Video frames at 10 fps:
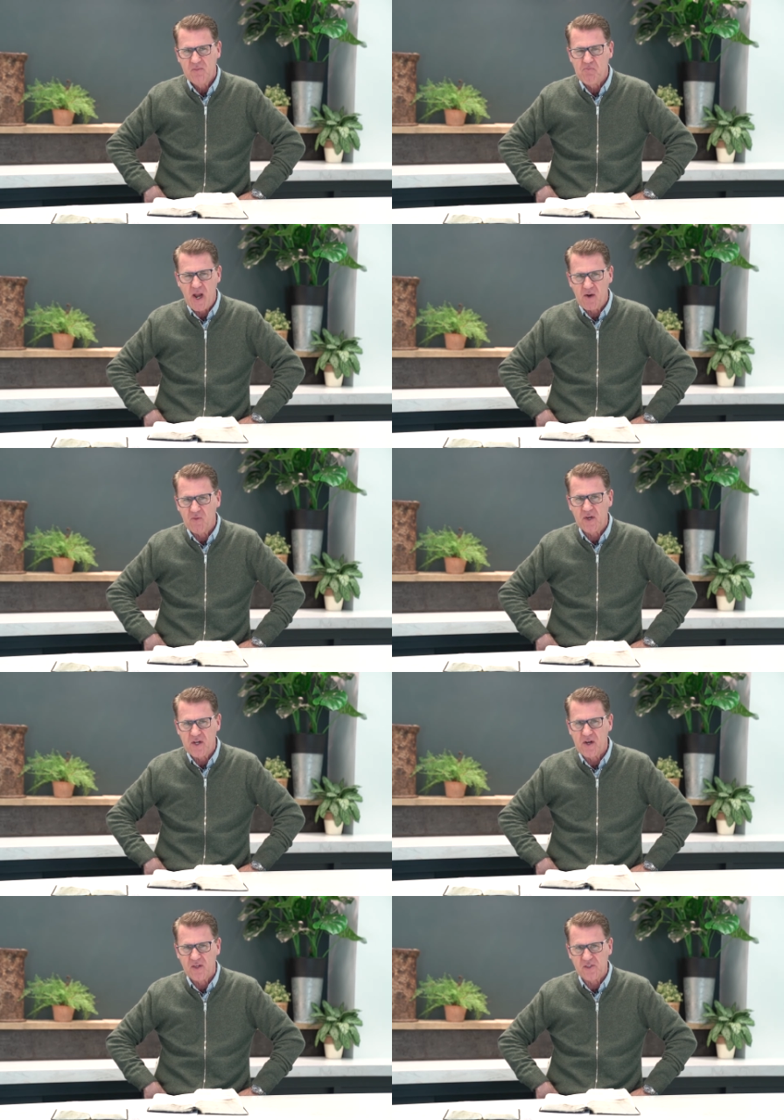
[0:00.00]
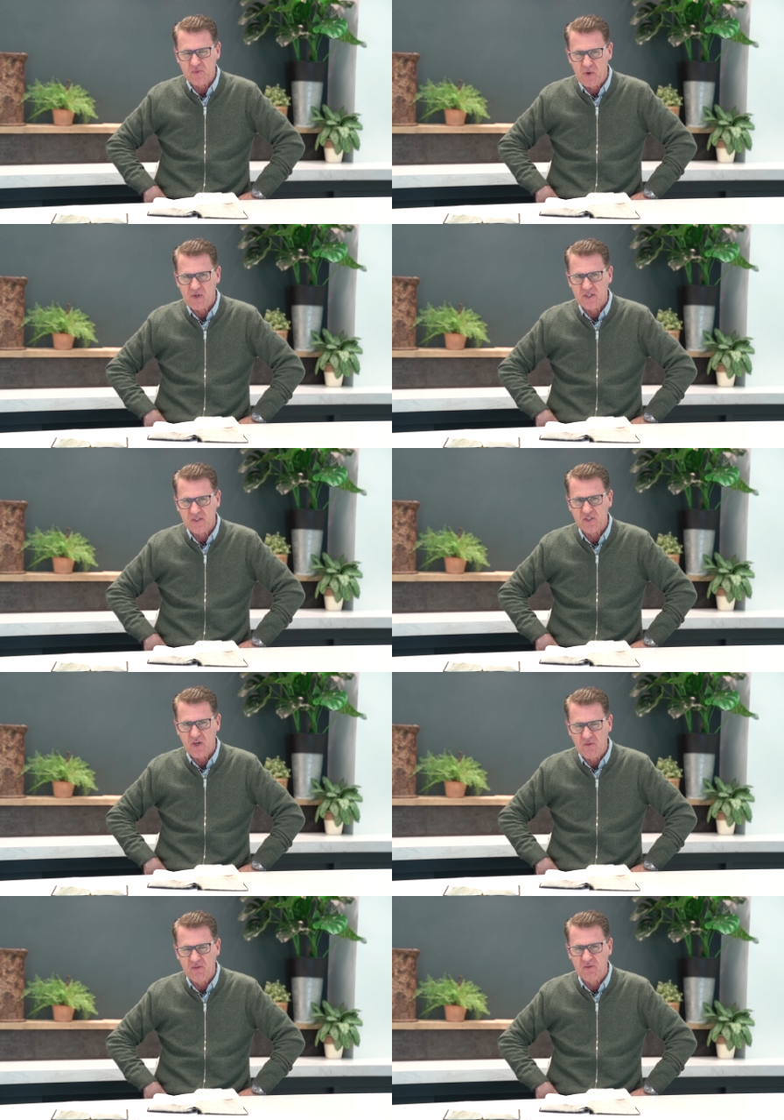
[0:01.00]
Bear one another's burdens,
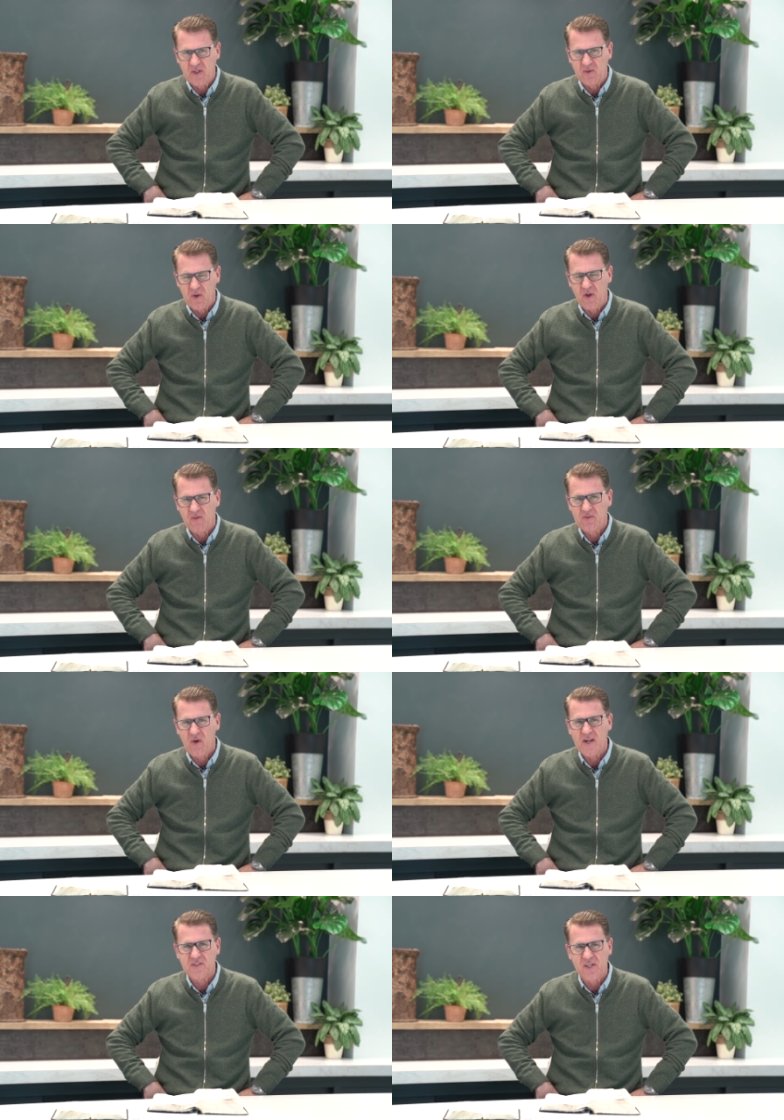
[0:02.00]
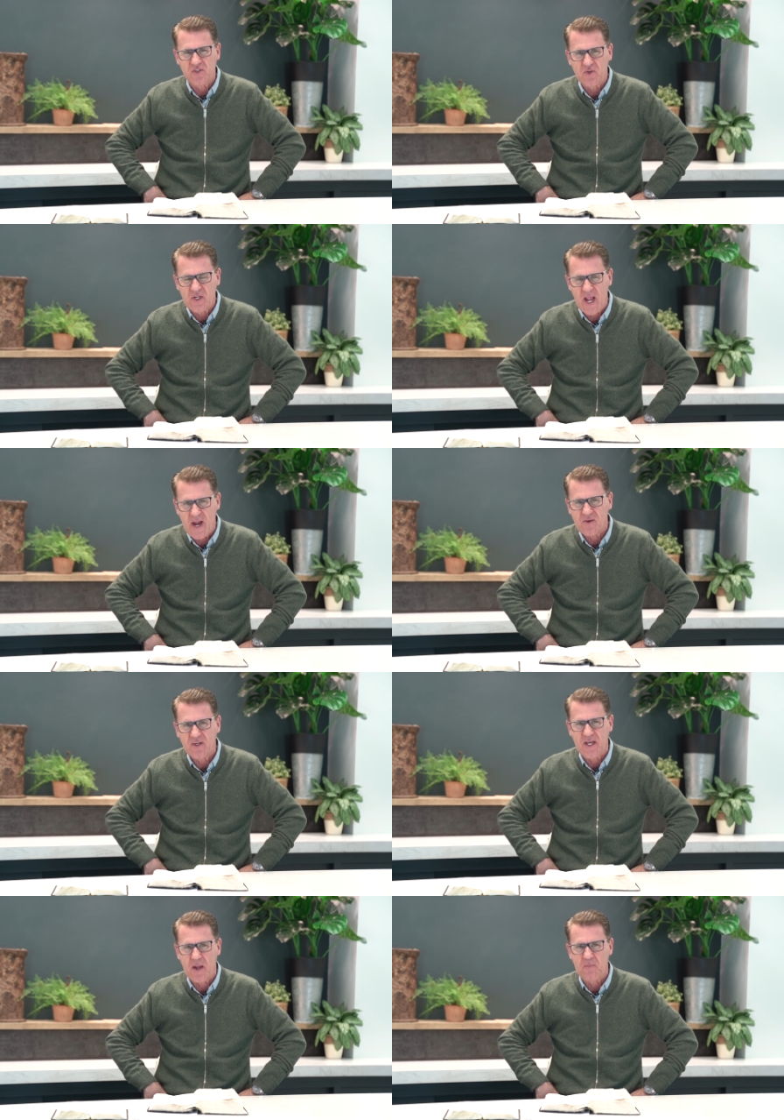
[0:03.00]
so fulfill the law of Christ that you
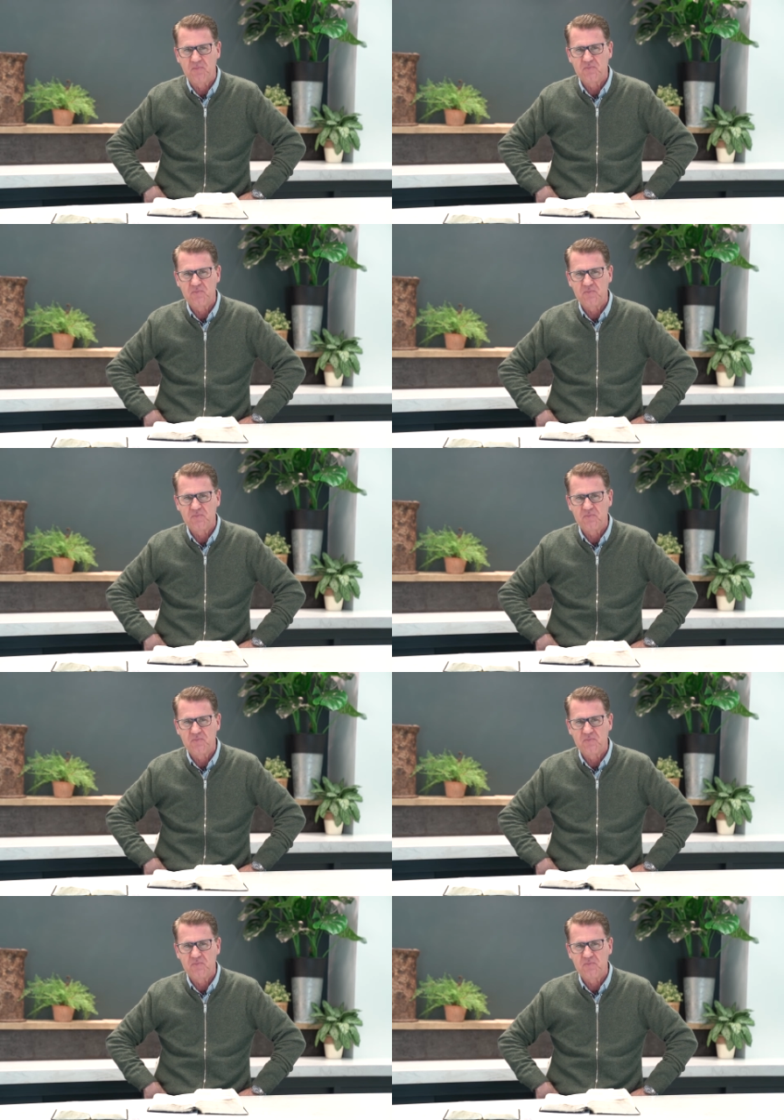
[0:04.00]
carry them.